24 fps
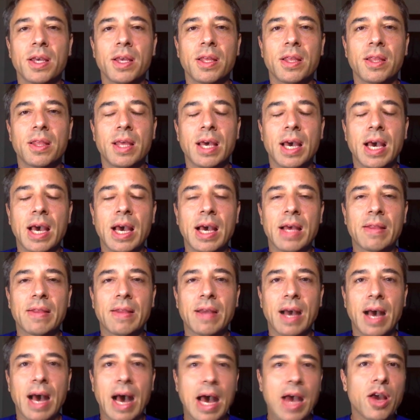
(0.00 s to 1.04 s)
that
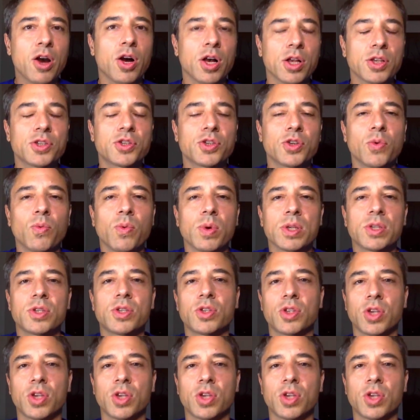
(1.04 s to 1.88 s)
I also was